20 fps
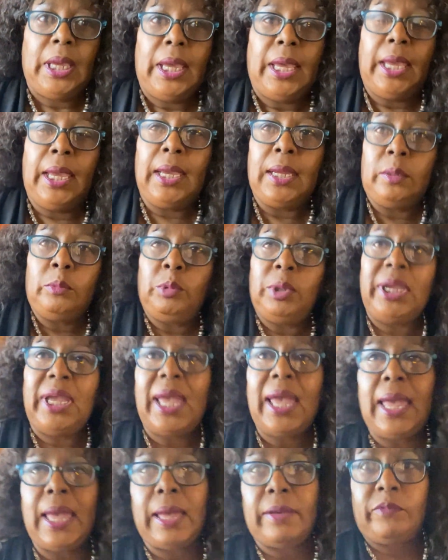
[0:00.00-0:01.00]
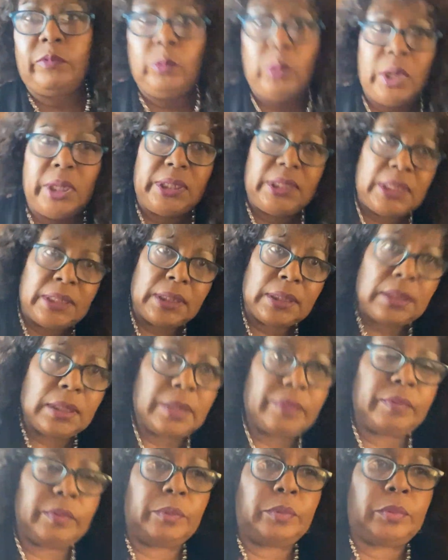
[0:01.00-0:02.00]
And we have one in the
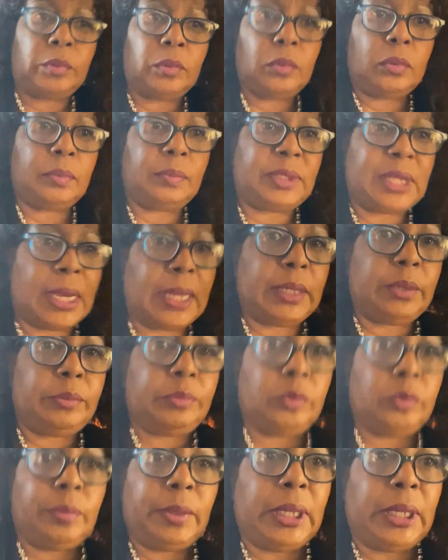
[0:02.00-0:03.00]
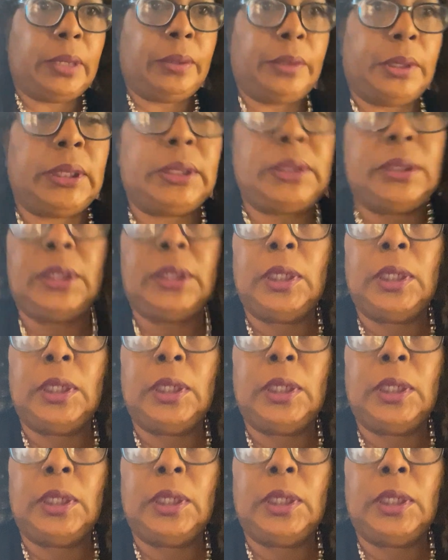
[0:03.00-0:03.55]
living room, dining room area.